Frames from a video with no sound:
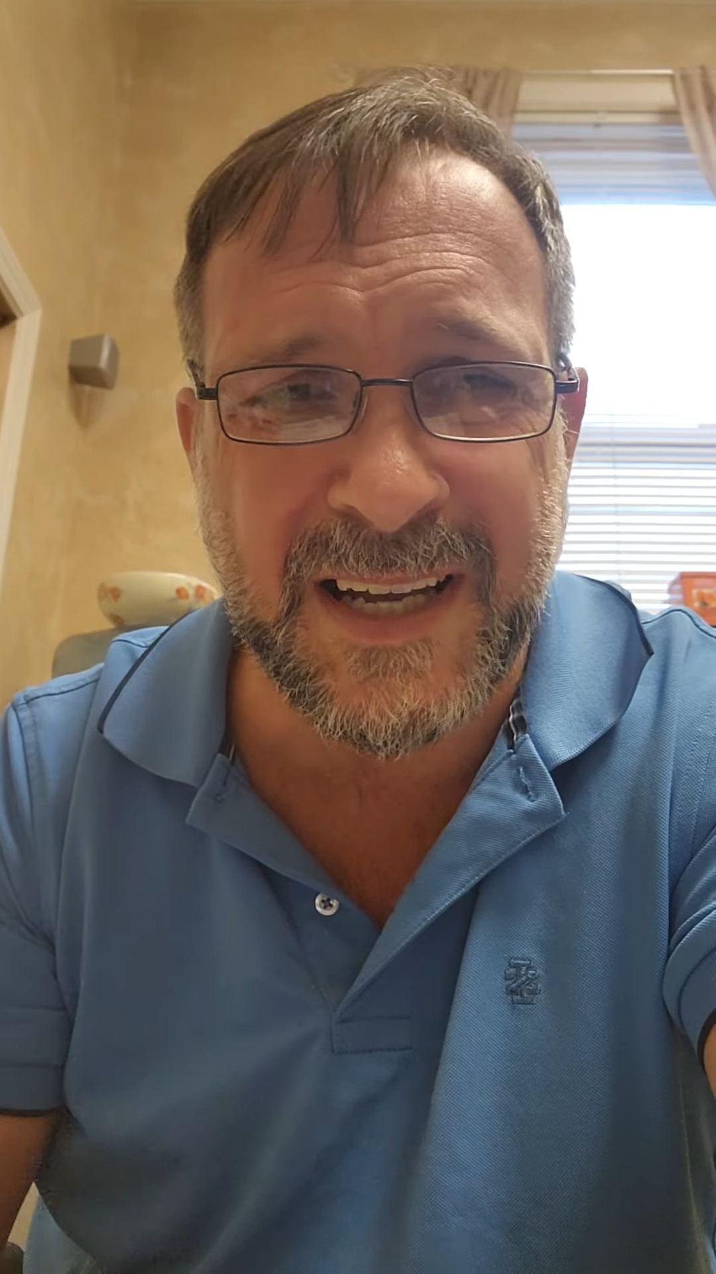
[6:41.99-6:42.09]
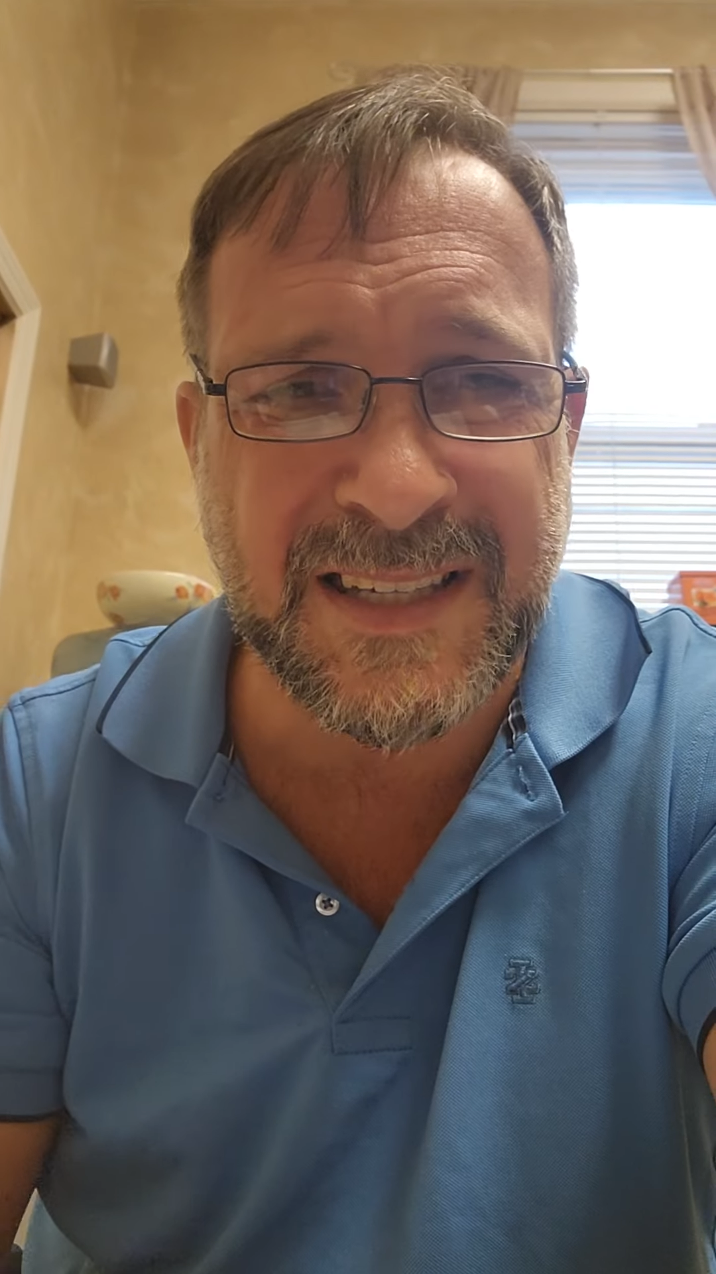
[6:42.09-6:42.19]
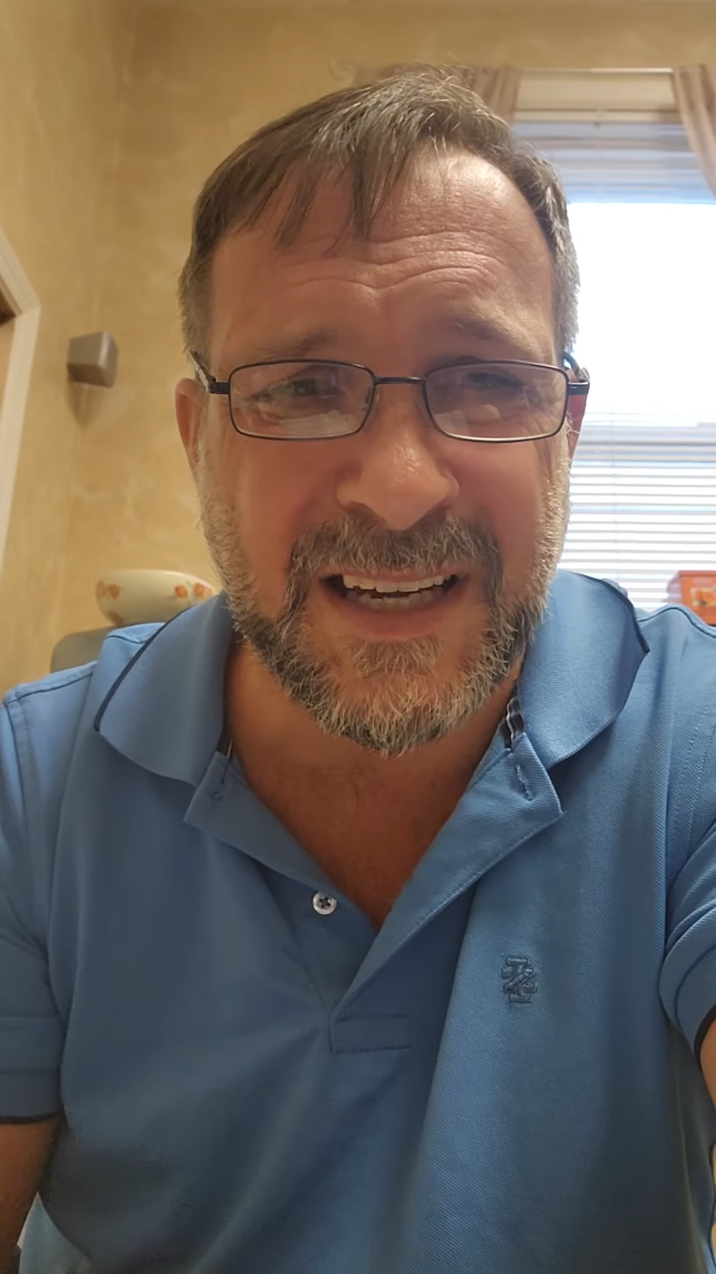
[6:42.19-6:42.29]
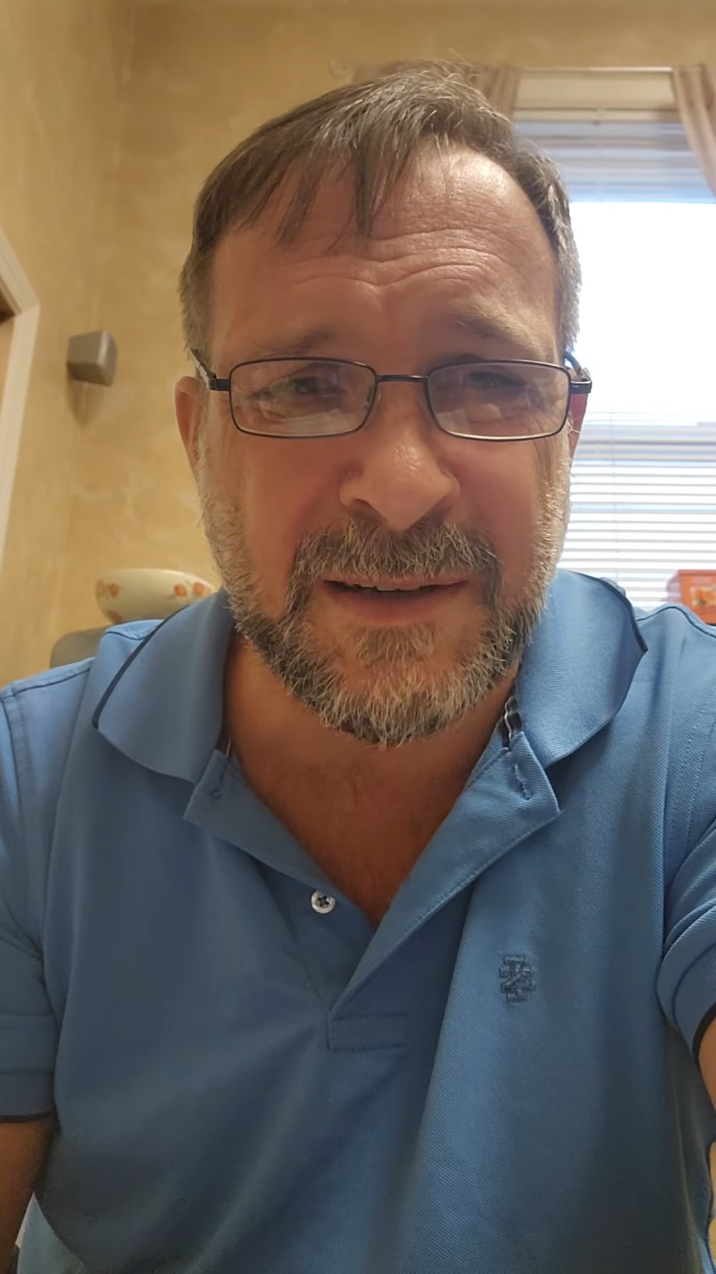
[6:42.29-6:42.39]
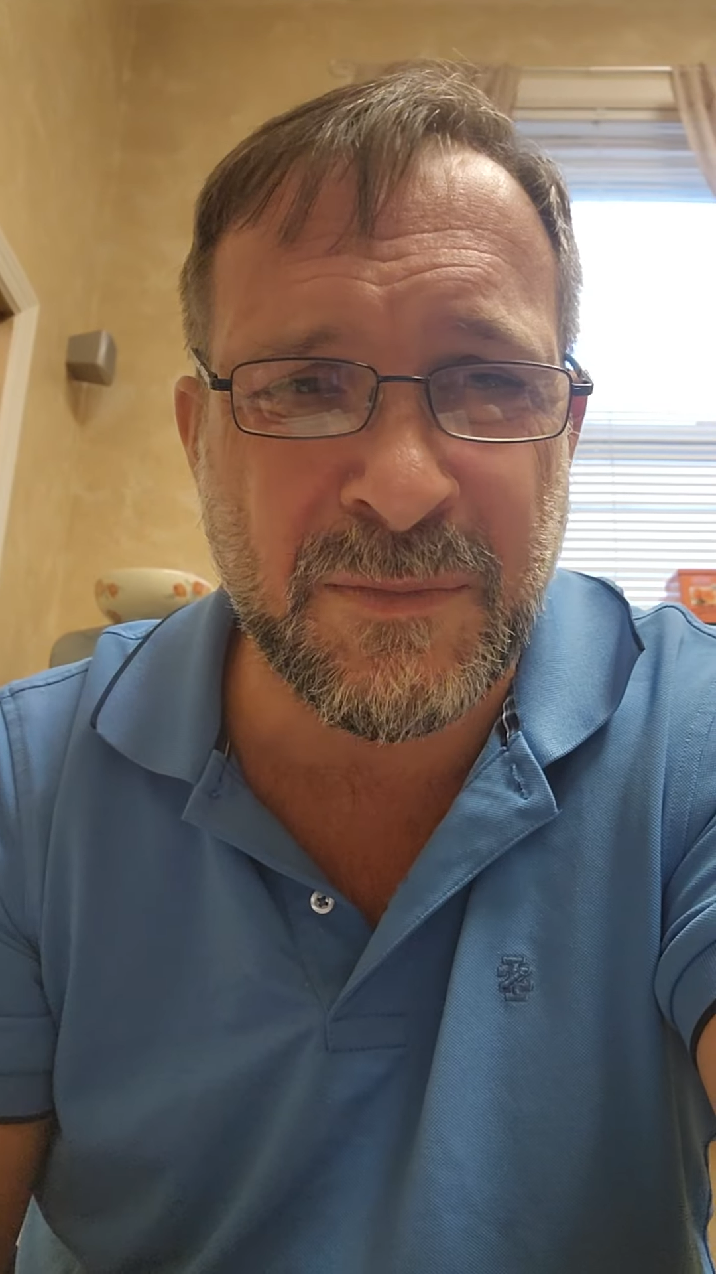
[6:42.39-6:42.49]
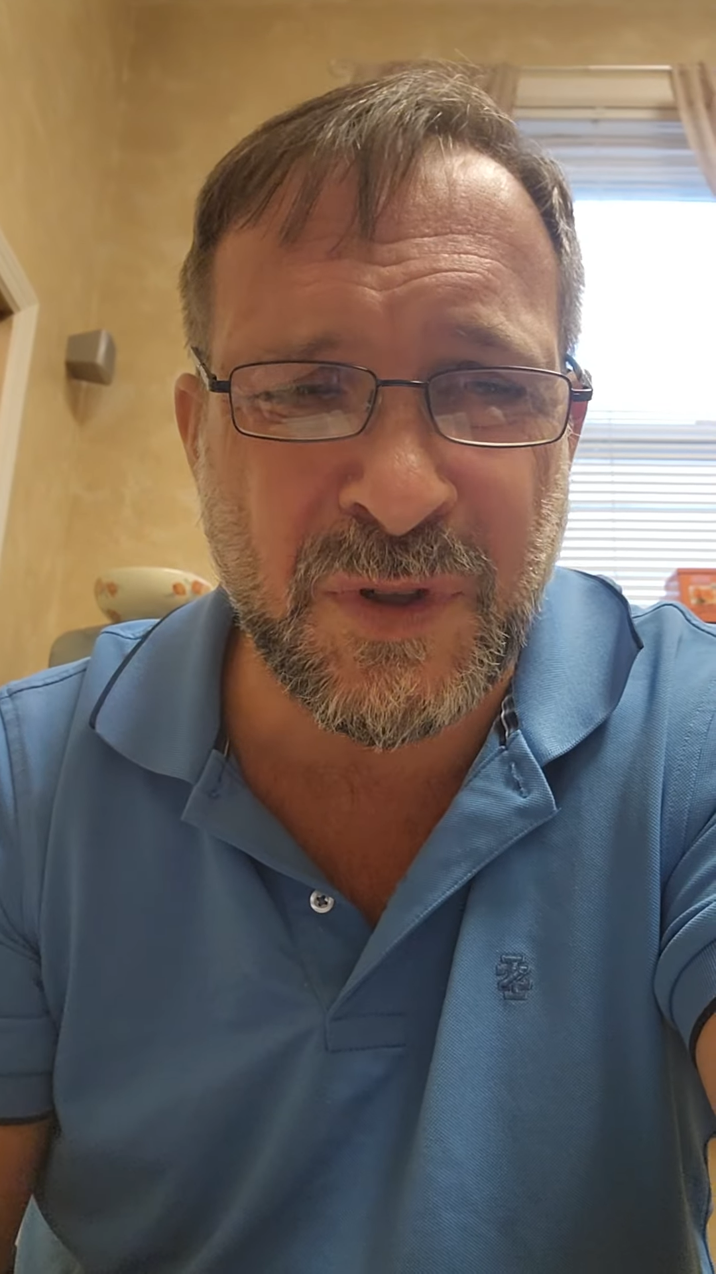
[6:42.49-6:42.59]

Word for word: at a time.